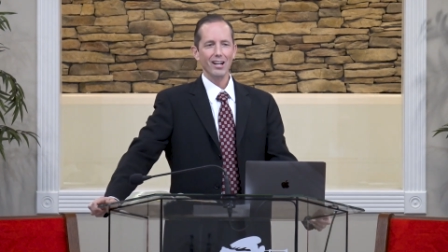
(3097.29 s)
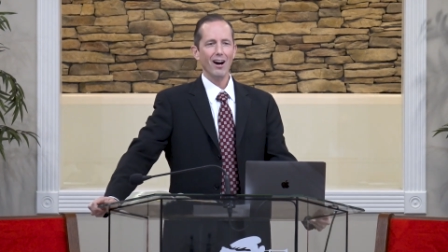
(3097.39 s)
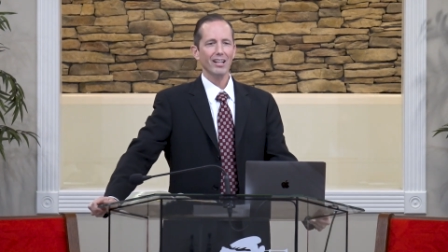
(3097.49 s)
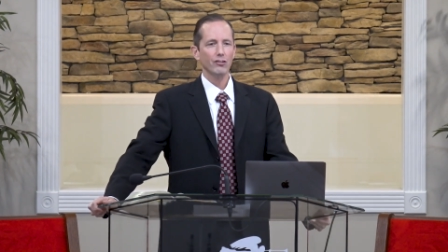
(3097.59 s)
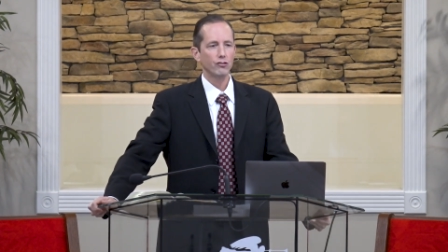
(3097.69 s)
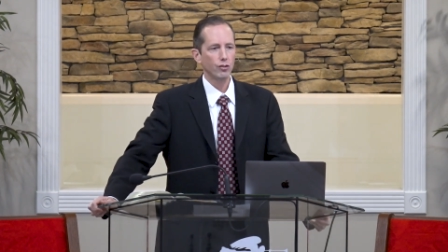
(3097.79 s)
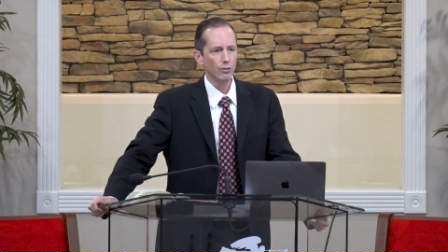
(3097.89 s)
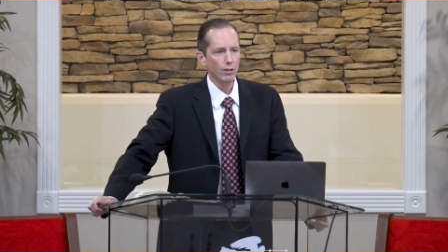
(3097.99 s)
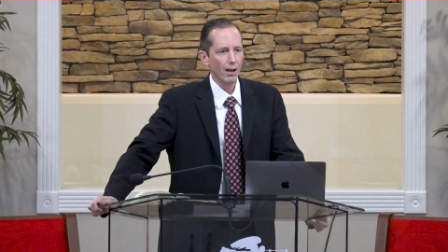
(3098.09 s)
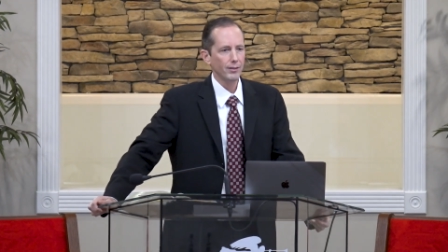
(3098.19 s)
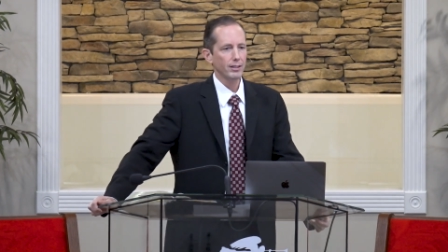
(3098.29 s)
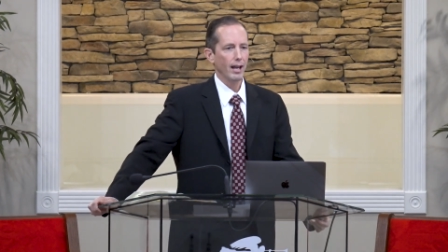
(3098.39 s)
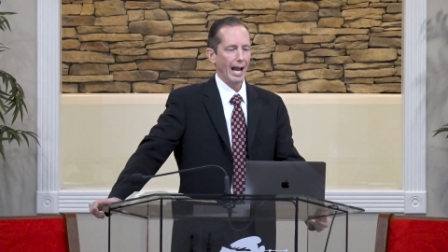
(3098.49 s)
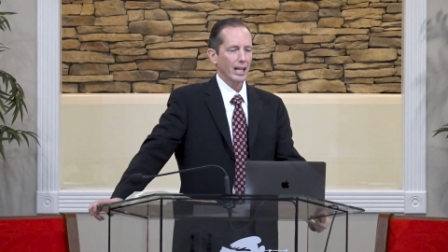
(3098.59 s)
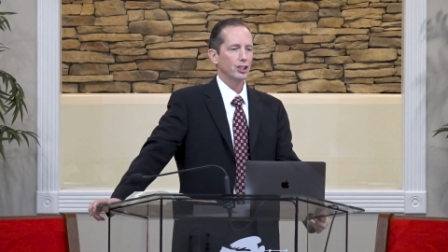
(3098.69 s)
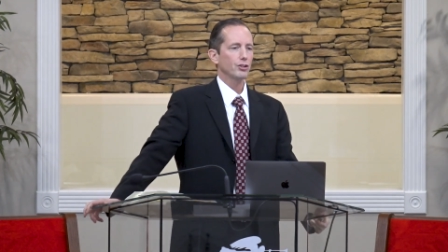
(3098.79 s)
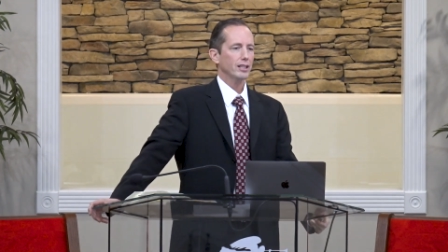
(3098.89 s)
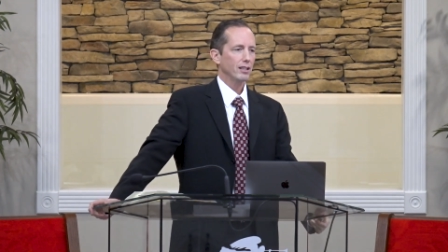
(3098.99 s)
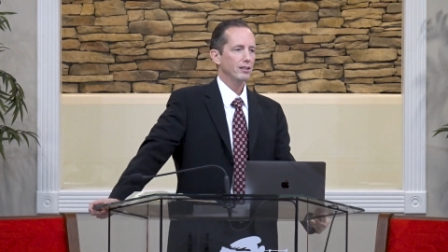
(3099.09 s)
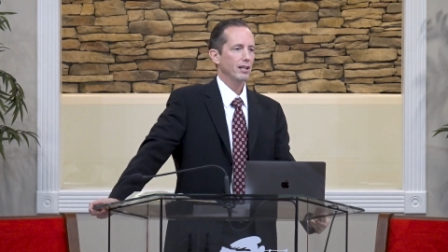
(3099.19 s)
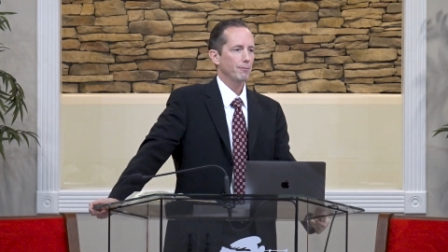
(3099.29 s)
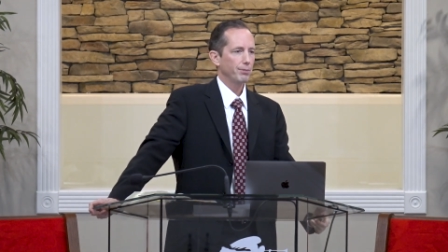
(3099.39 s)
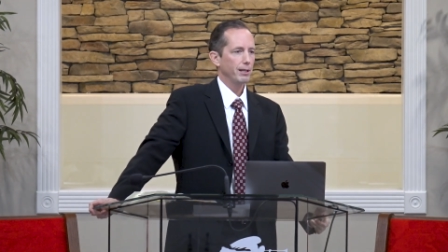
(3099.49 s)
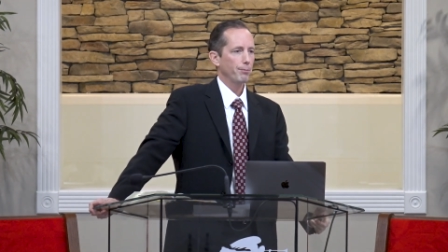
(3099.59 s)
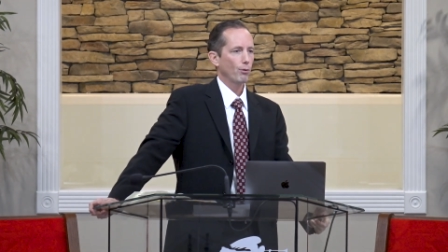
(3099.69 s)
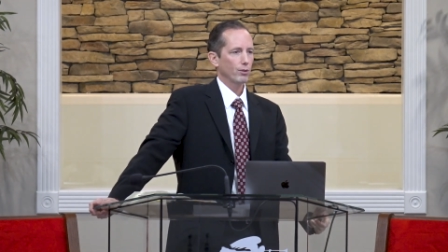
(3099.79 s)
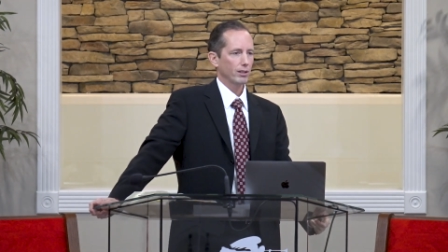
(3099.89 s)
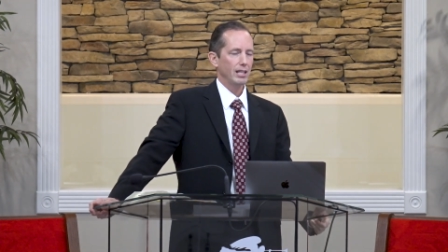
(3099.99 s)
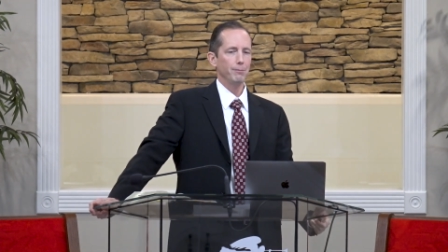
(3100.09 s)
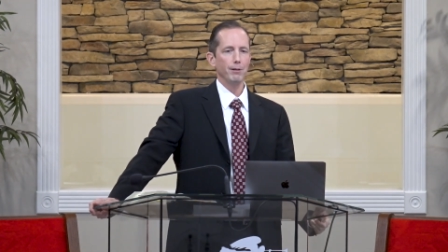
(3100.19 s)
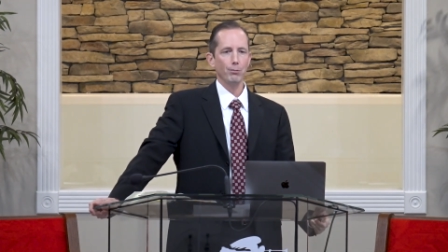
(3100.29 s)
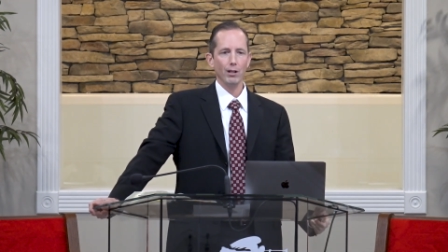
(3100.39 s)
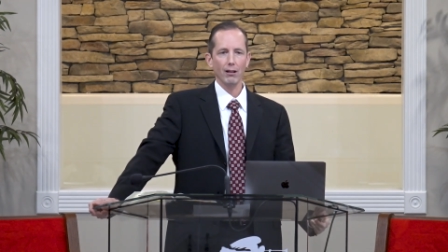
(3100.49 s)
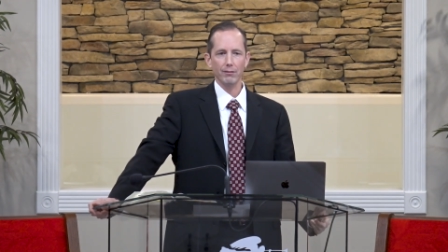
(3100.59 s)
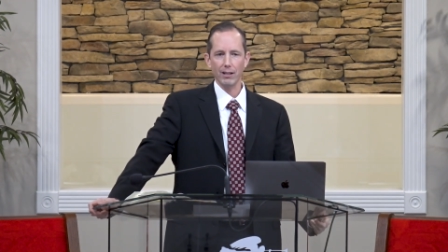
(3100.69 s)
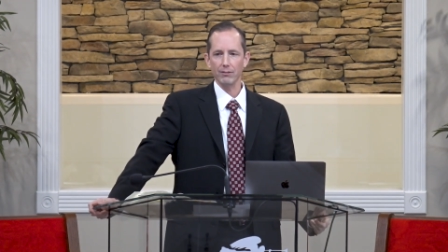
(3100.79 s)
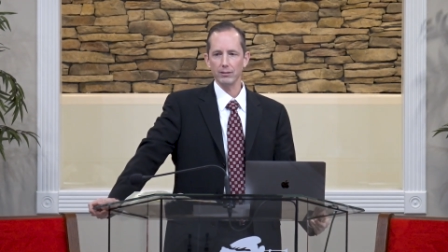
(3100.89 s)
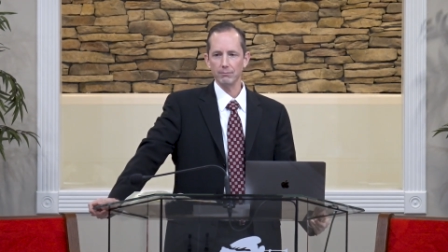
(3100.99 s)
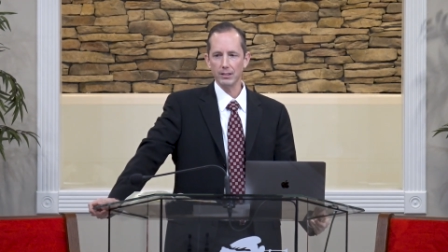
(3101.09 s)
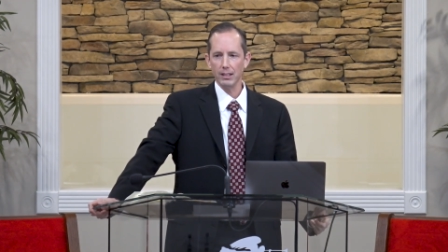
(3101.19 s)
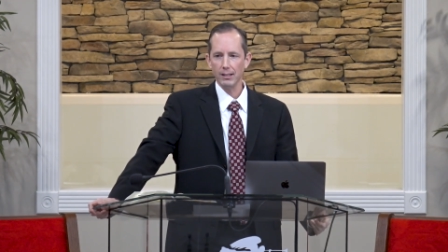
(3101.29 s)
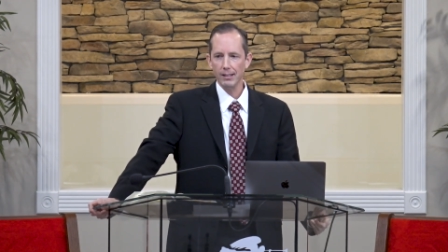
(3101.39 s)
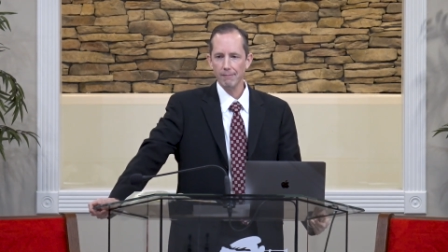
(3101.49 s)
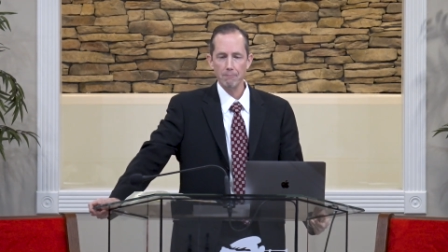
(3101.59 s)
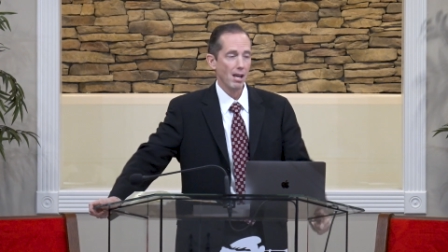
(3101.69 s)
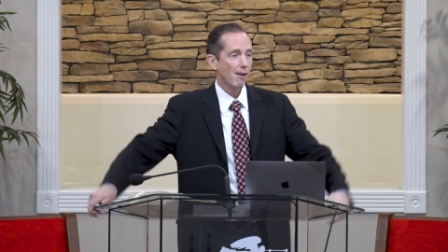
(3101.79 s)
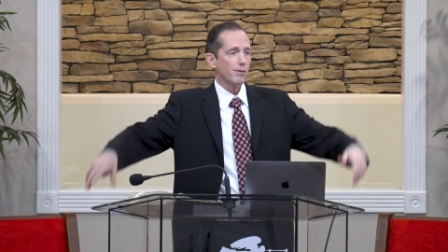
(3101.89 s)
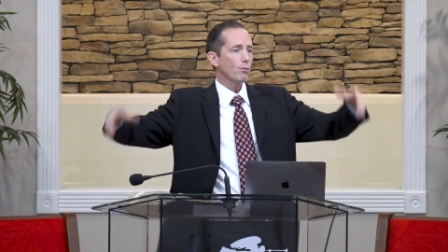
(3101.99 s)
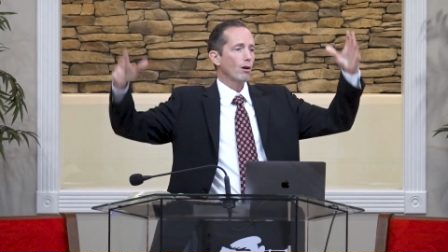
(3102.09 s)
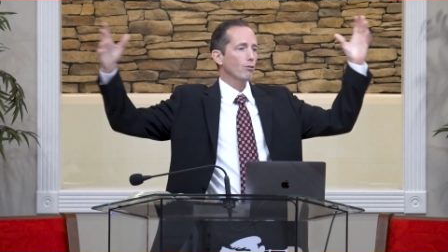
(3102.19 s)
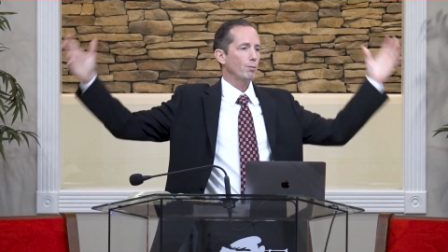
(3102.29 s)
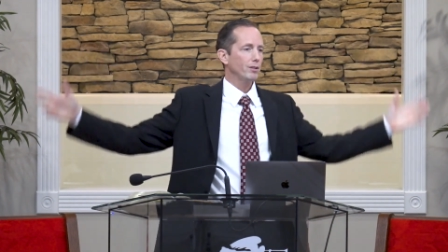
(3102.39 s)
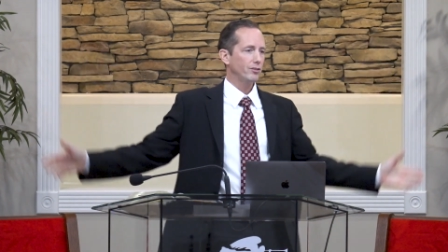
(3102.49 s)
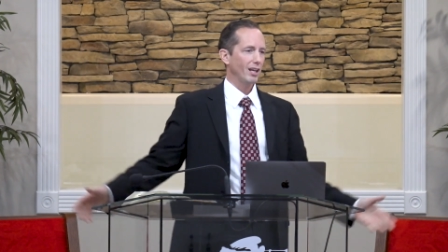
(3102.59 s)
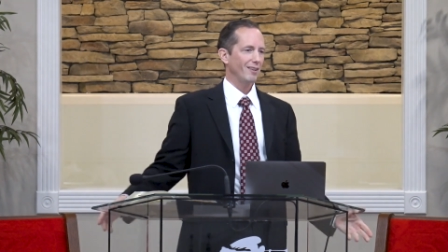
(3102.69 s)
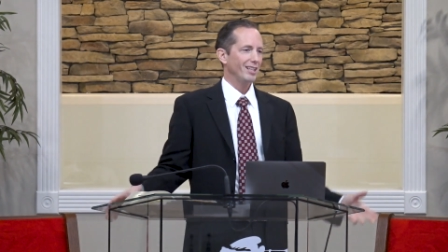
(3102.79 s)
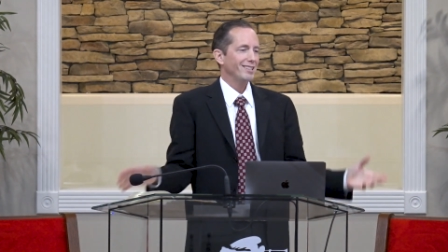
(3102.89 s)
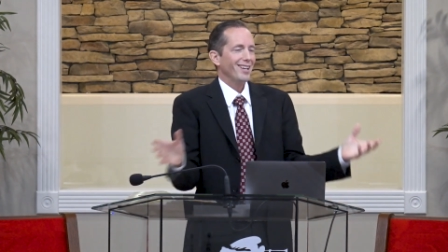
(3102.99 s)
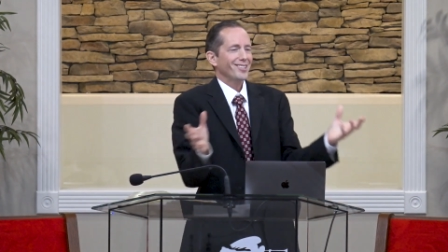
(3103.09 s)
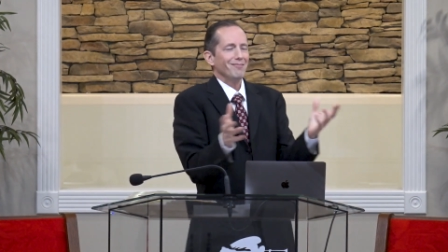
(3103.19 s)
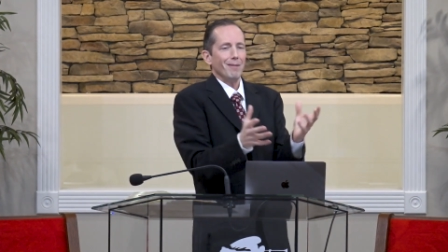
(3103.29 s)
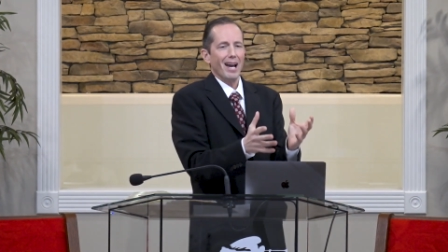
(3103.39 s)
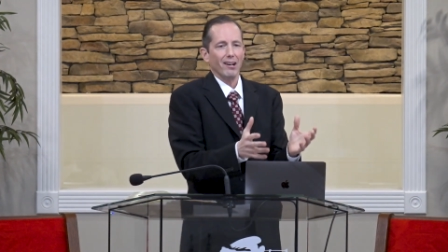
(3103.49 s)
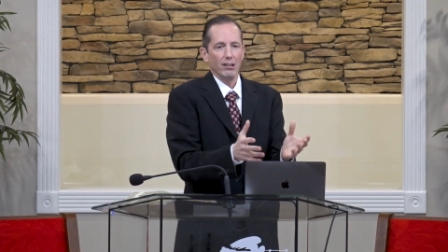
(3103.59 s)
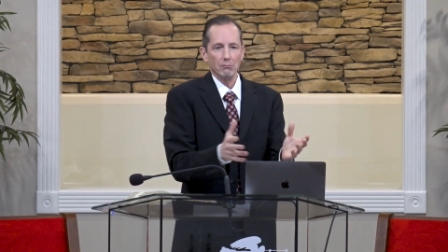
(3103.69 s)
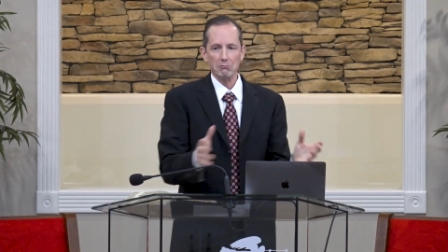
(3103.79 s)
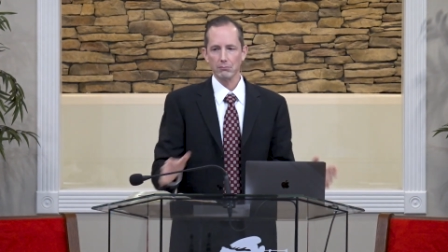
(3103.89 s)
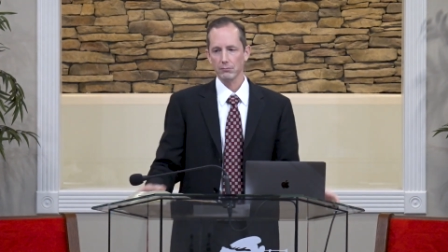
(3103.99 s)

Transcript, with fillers: God is too loving to actually condemn people or to keep people out of heaven. Everyone will be saved. It doesn't matter.